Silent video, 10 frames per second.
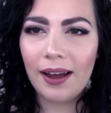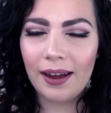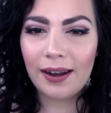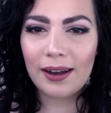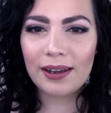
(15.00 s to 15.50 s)

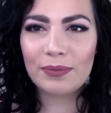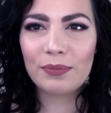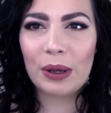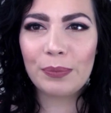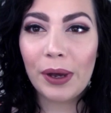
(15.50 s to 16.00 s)

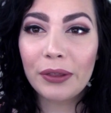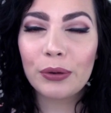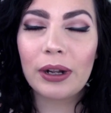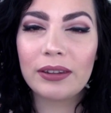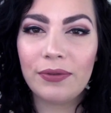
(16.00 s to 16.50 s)
But
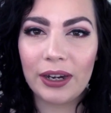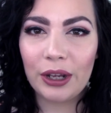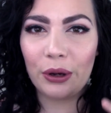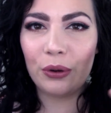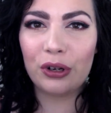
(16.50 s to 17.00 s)
throughout the
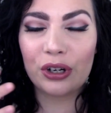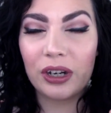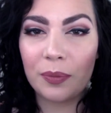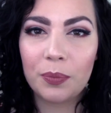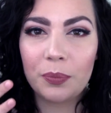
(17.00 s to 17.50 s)
video, you're
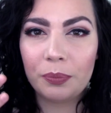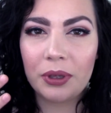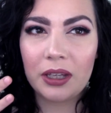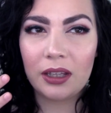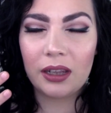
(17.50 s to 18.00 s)
gonna
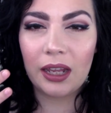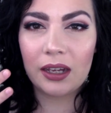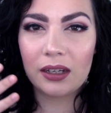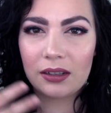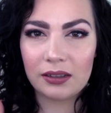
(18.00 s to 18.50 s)
be
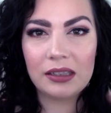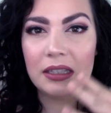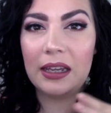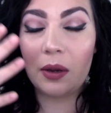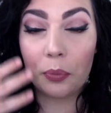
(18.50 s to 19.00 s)
like
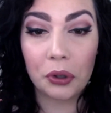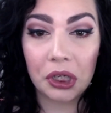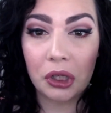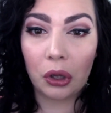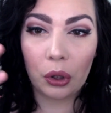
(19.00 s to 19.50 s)
seeing
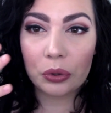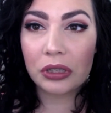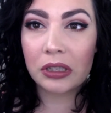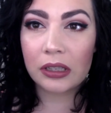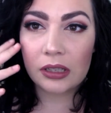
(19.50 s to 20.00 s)
pretty
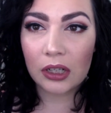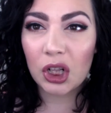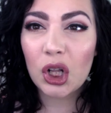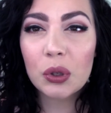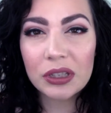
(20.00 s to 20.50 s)

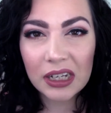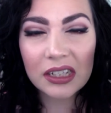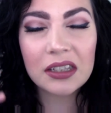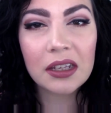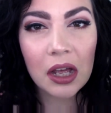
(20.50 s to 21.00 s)

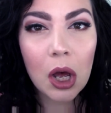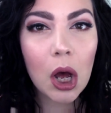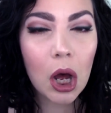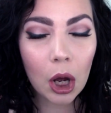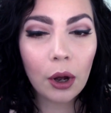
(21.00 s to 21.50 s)
closeness
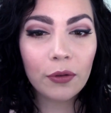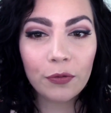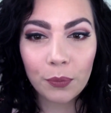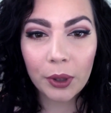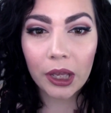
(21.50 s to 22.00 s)
of
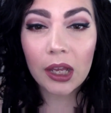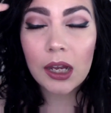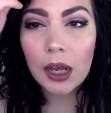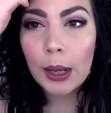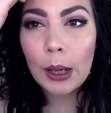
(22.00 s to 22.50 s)
me.
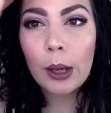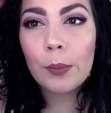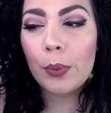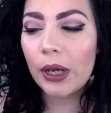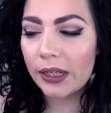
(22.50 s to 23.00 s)

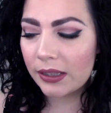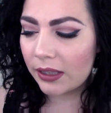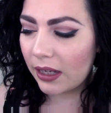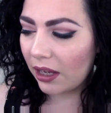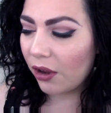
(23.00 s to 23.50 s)
But
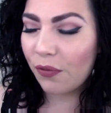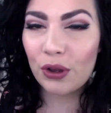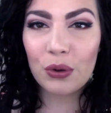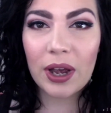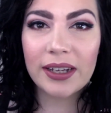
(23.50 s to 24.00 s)
if
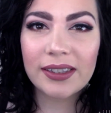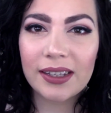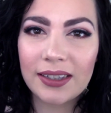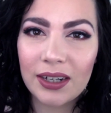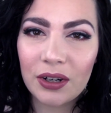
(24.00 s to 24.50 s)
you guys
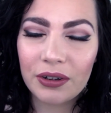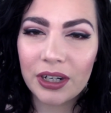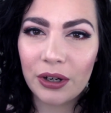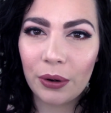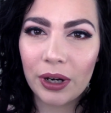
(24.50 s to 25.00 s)
didn't already
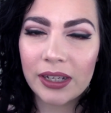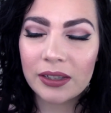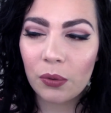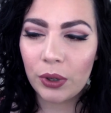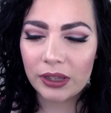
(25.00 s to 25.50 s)
notice
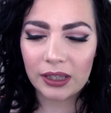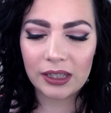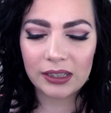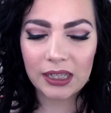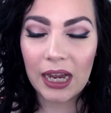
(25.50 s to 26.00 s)
with
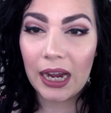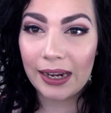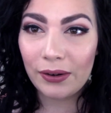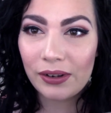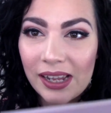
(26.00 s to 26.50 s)
the
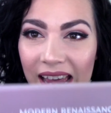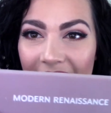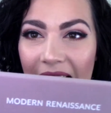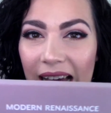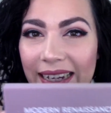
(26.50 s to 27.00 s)
title,
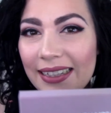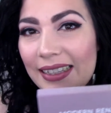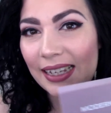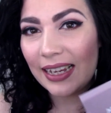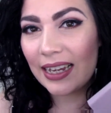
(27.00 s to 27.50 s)
I
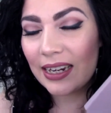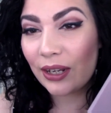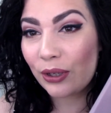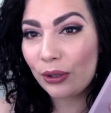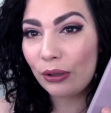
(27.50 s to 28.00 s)

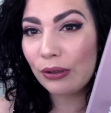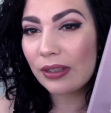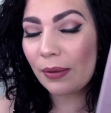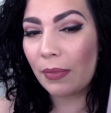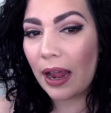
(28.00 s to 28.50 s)
did use
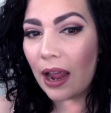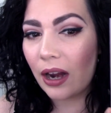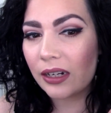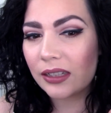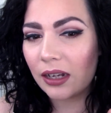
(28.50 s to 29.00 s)
my
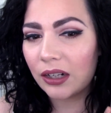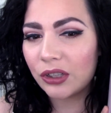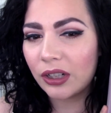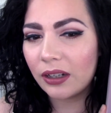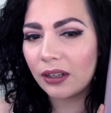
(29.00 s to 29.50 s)

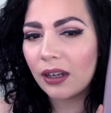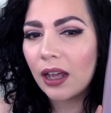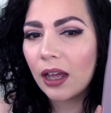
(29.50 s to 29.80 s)
Anastasia